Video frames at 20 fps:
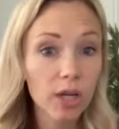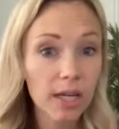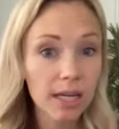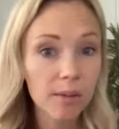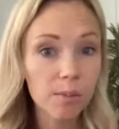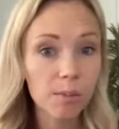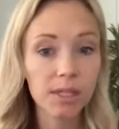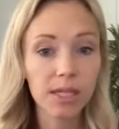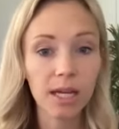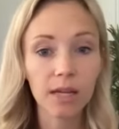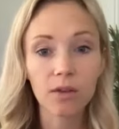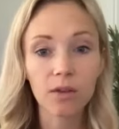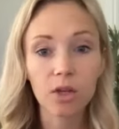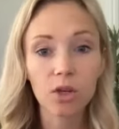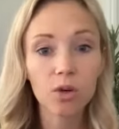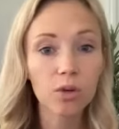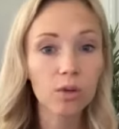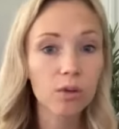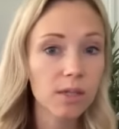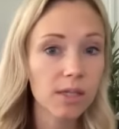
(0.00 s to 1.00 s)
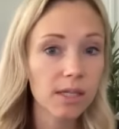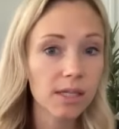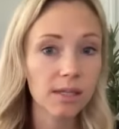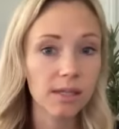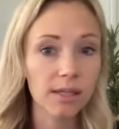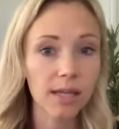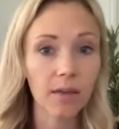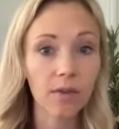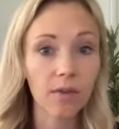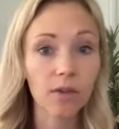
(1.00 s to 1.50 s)
trips and the
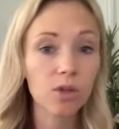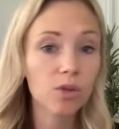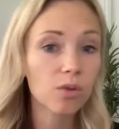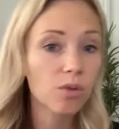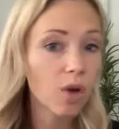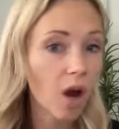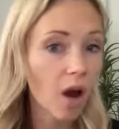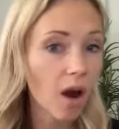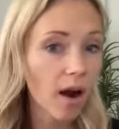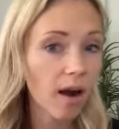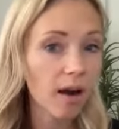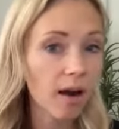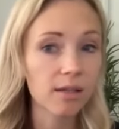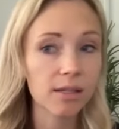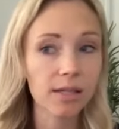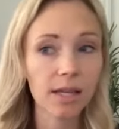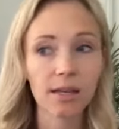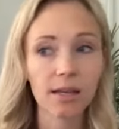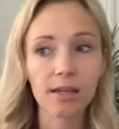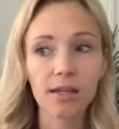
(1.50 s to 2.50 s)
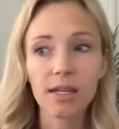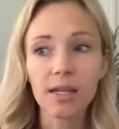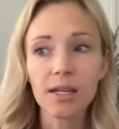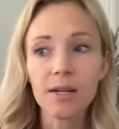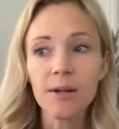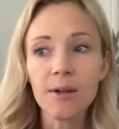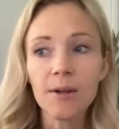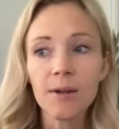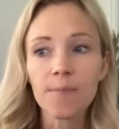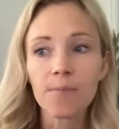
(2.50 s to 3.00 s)
cruises and the new cars and
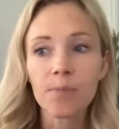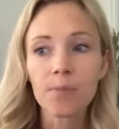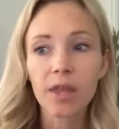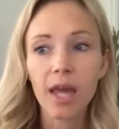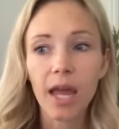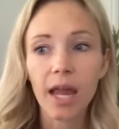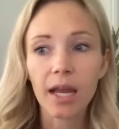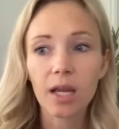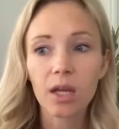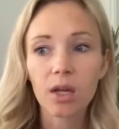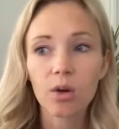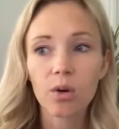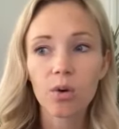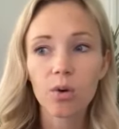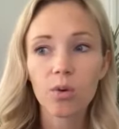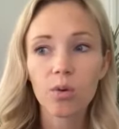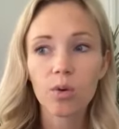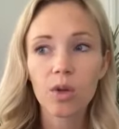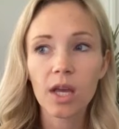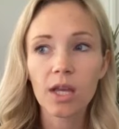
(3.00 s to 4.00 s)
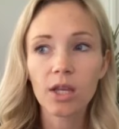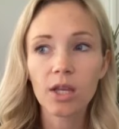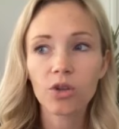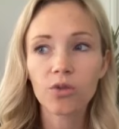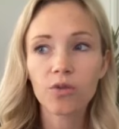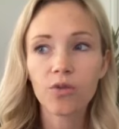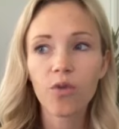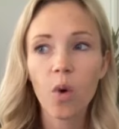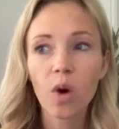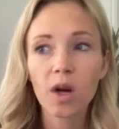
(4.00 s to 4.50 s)
like it,
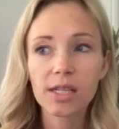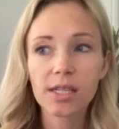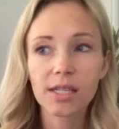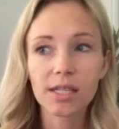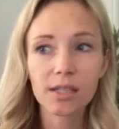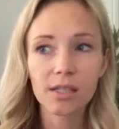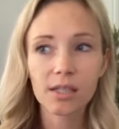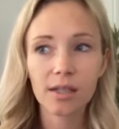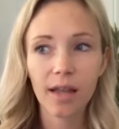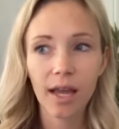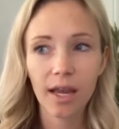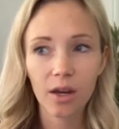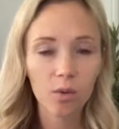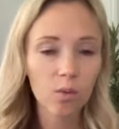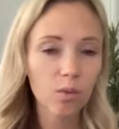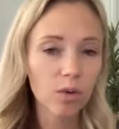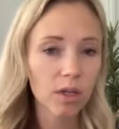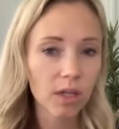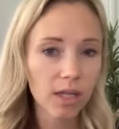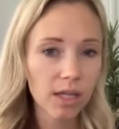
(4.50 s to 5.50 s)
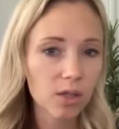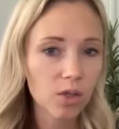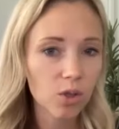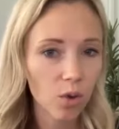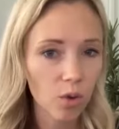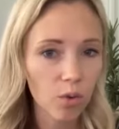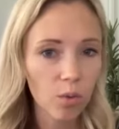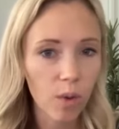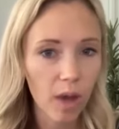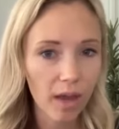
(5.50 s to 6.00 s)
you're forced into like a really
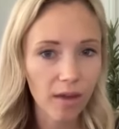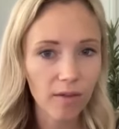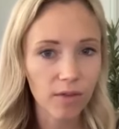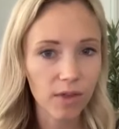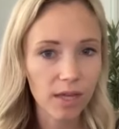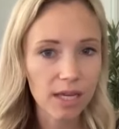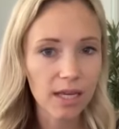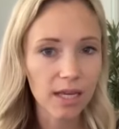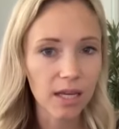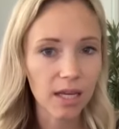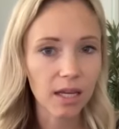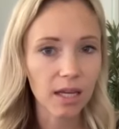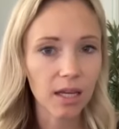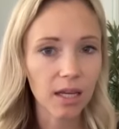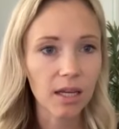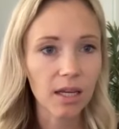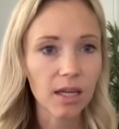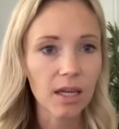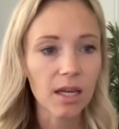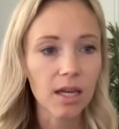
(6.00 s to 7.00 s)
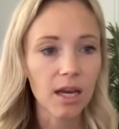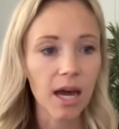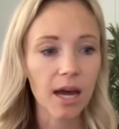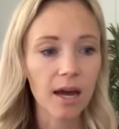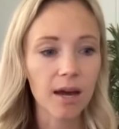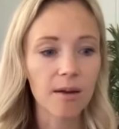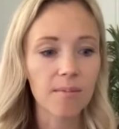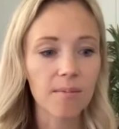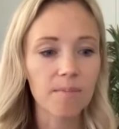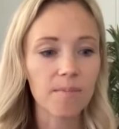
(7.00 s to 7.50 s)
adult way of thinking.
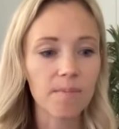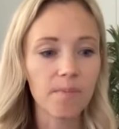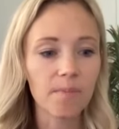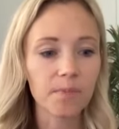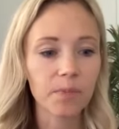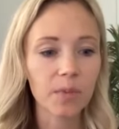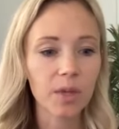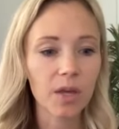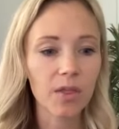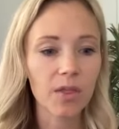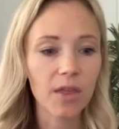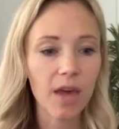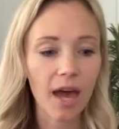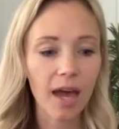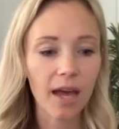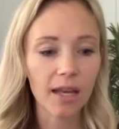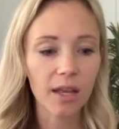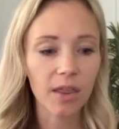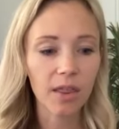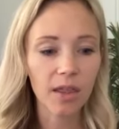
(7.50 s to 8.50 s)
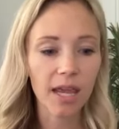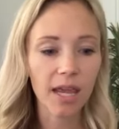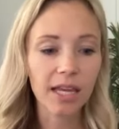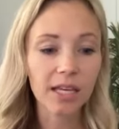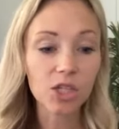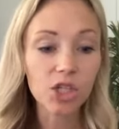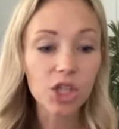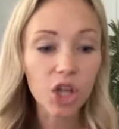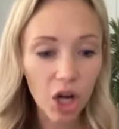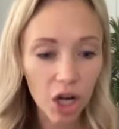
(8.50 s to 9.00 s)
Um, yeah. That
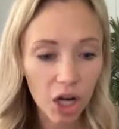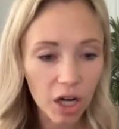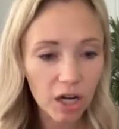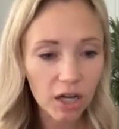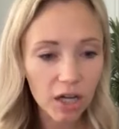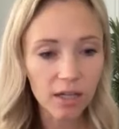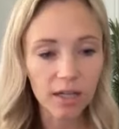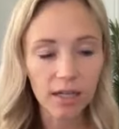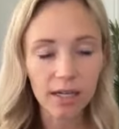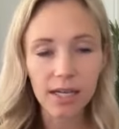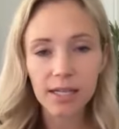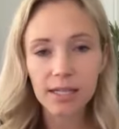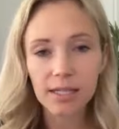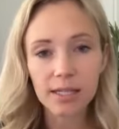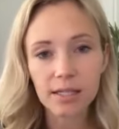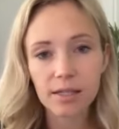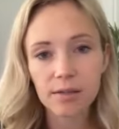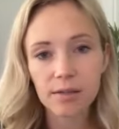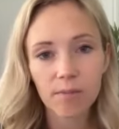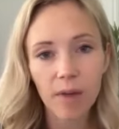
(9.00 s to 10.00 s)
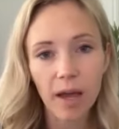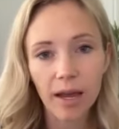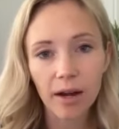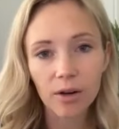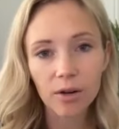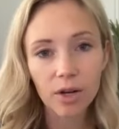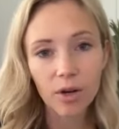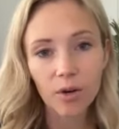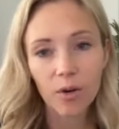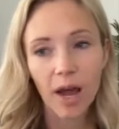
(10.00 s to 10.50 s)
in turn is I
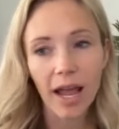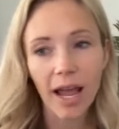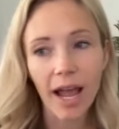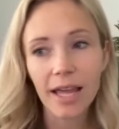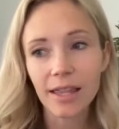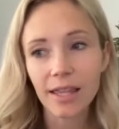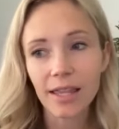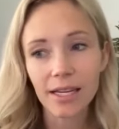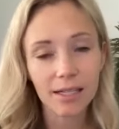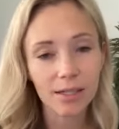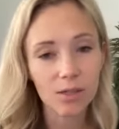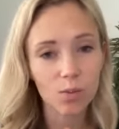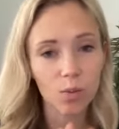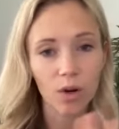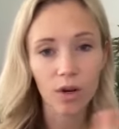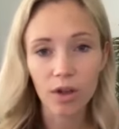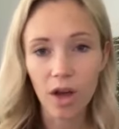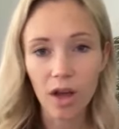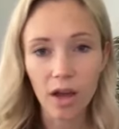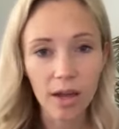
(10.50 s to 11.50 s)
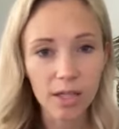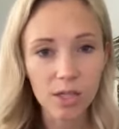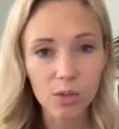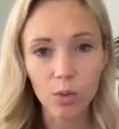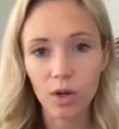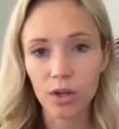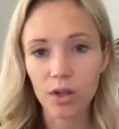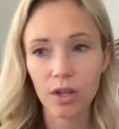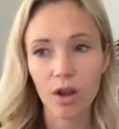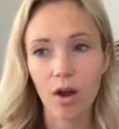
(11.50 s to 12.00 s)
don't know. I, I think it's worth it's
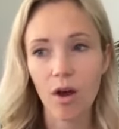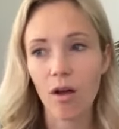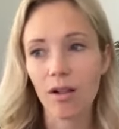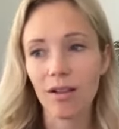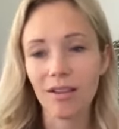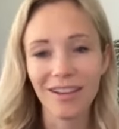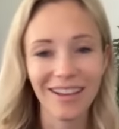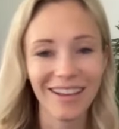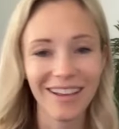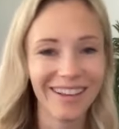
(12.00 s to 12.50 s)
worth it all.